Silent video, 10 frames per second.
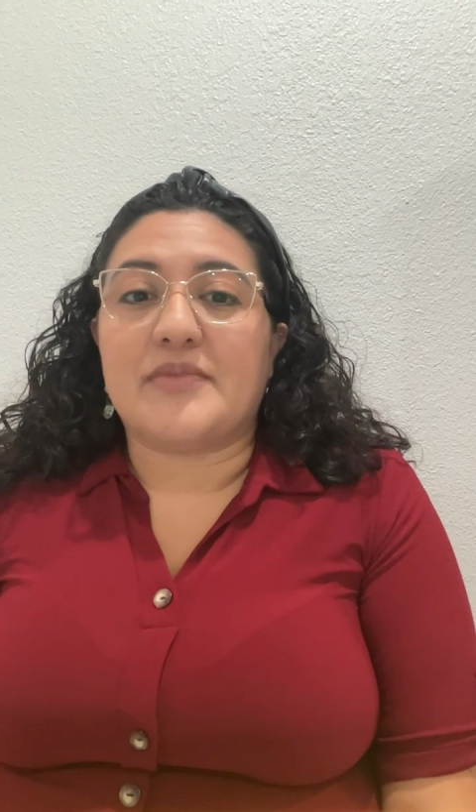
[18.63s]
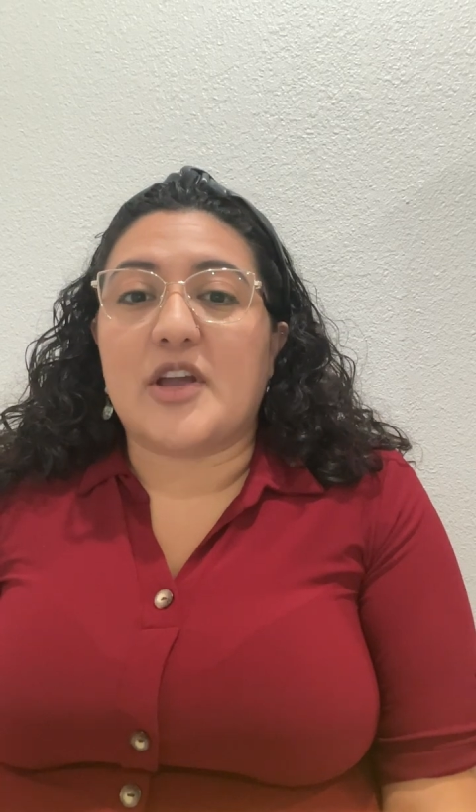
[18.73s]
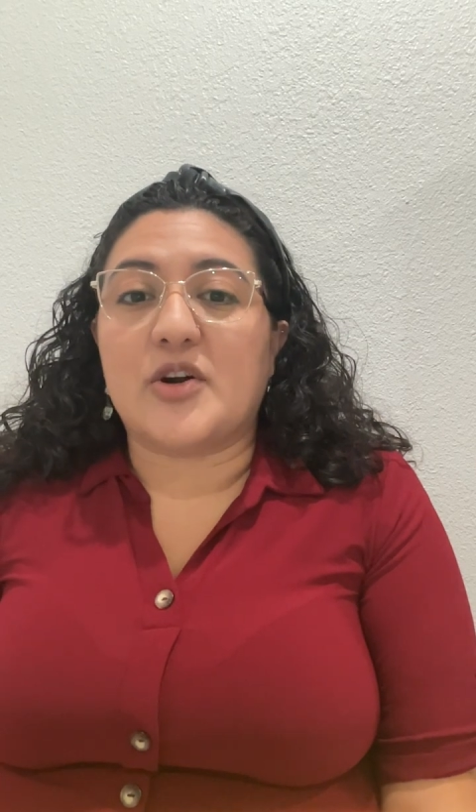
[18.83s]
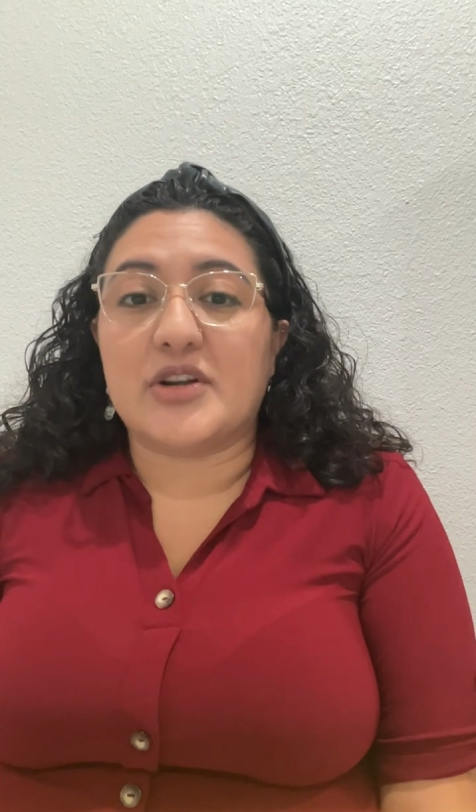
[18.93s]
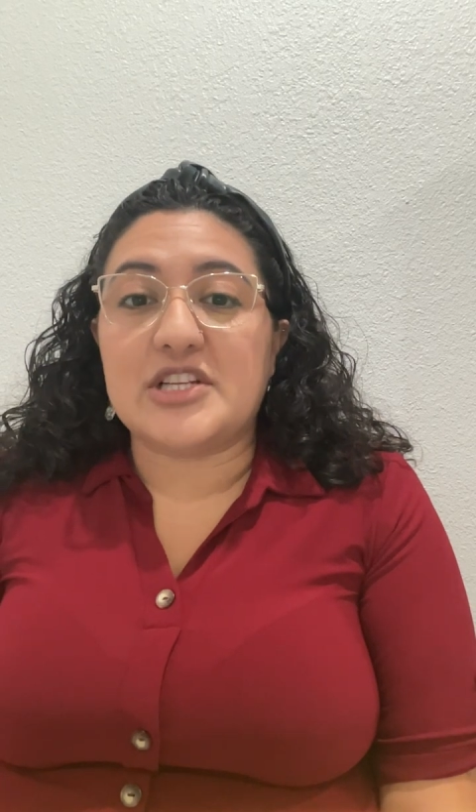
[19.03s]

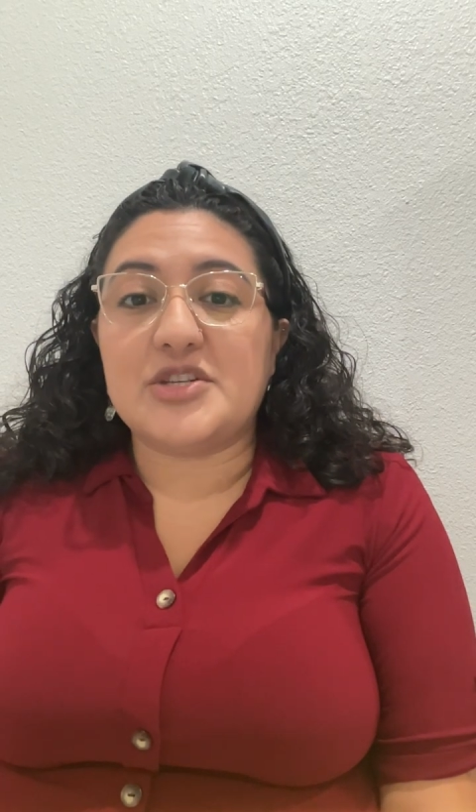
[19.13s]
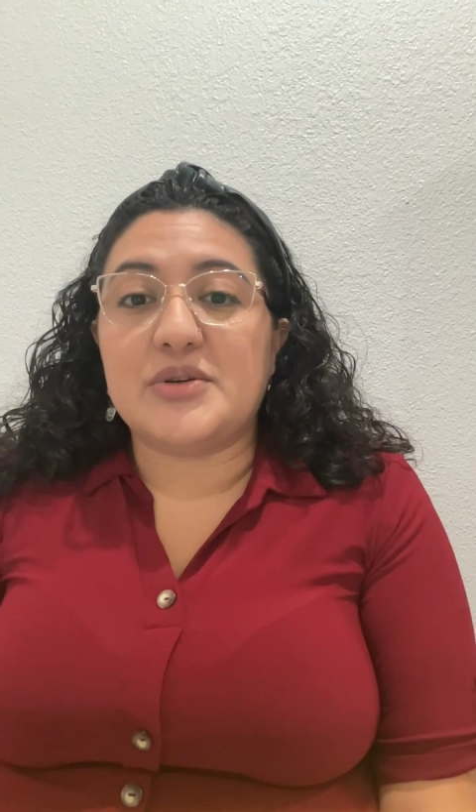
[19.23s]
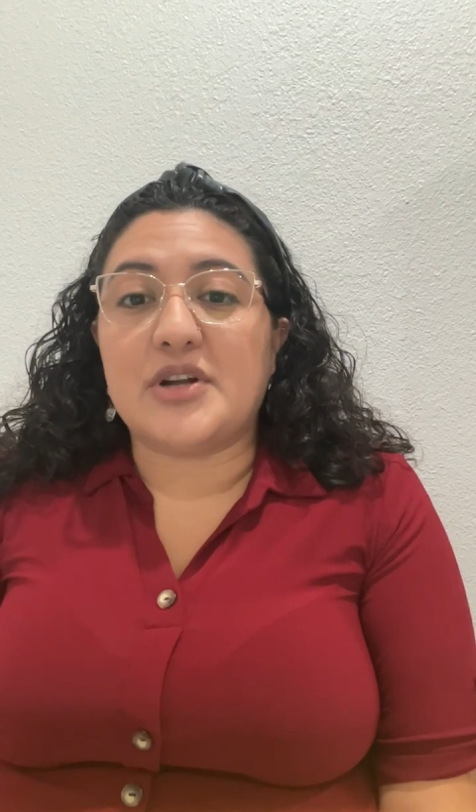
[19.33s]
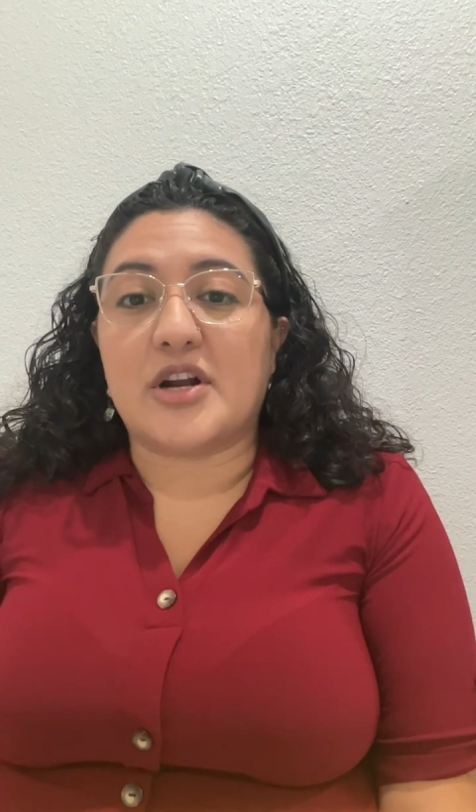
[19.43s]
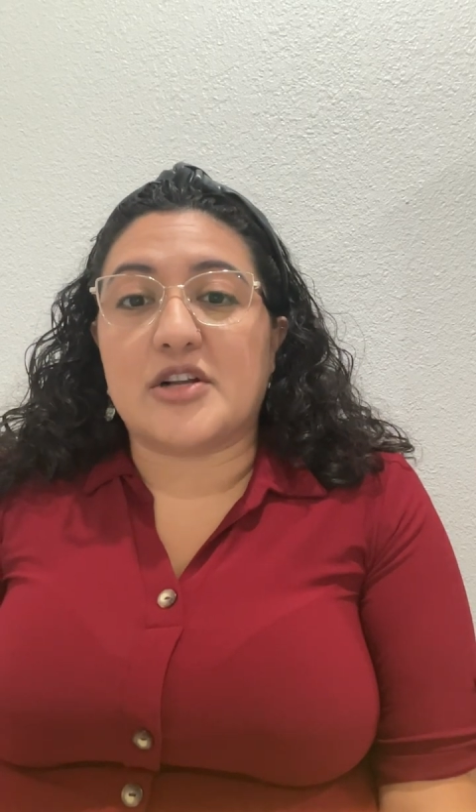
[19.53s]
according to
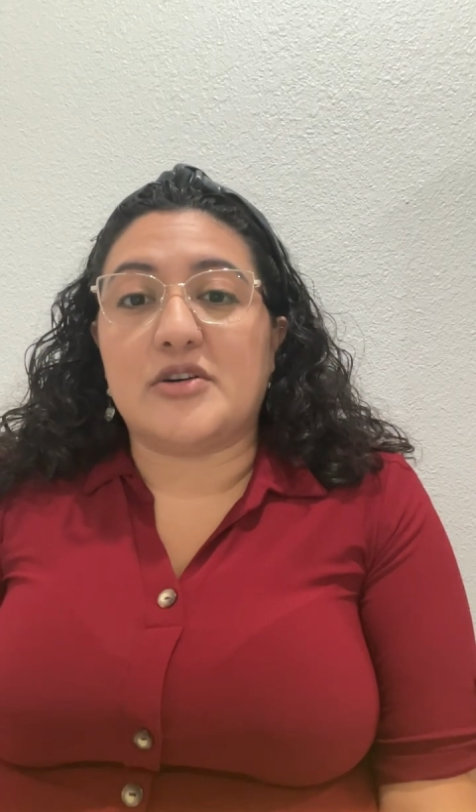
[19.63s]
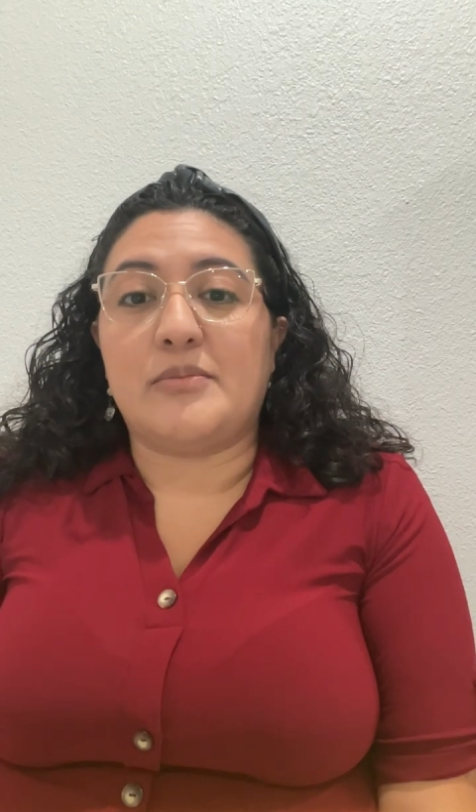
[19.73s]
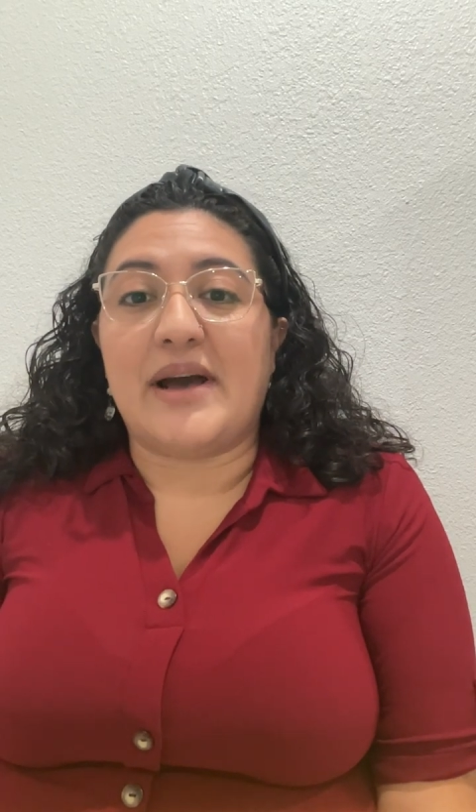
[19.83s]
an article